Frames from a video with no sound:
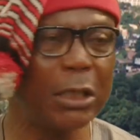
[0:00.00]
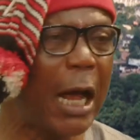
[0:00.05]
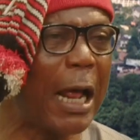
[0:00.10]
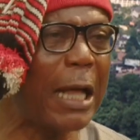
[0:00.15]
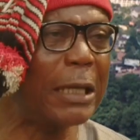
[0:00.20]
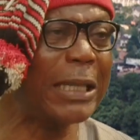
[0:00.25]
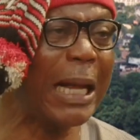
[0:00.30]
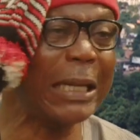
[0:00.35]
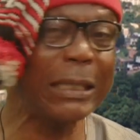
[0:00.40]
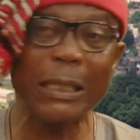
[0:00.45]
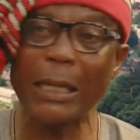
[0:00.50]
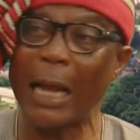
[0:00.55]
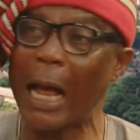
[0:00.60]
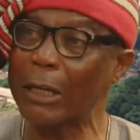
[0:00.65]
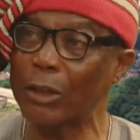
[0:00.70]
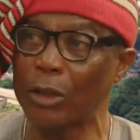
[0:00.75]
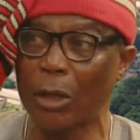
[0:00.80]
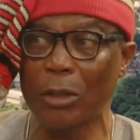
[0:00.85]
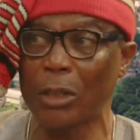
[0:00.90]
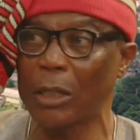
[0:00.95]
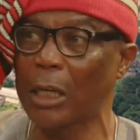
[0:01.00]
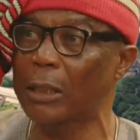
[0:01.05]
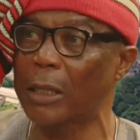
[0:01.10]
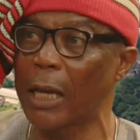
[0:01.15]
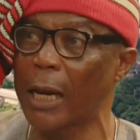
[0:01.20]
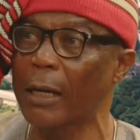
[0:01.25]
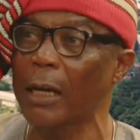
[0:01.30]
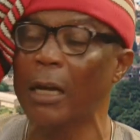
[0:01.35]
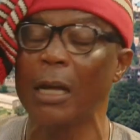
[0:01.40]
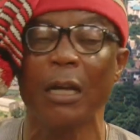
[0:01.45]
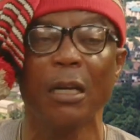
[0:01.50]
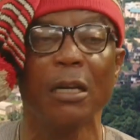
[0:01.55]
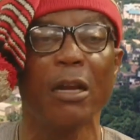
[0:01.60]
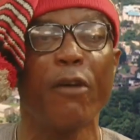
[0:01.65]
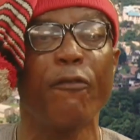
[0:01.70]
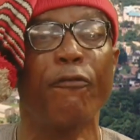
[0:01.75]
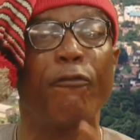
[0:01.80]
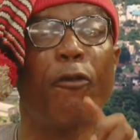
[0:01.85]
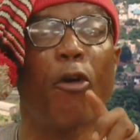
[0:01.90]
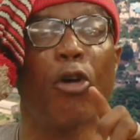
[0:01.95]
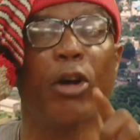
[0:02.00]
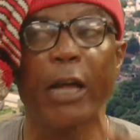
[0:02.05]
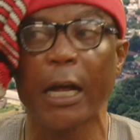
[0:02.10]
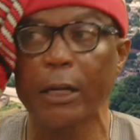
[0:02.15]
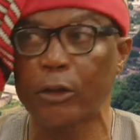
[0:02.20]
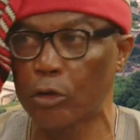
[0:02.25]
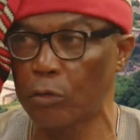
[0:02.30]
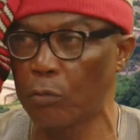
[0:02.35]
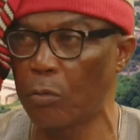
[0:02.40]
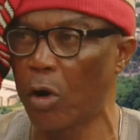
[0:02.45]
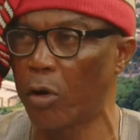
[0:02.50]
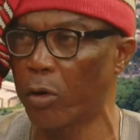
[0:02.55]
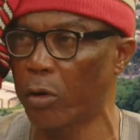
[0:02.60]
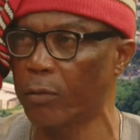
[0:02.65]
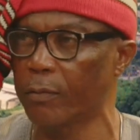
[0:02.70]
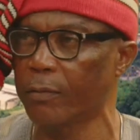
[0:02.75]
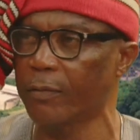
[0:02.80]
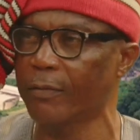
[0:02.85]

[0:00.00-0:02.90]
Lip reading: there are certain actions they take, they forget tomorrow.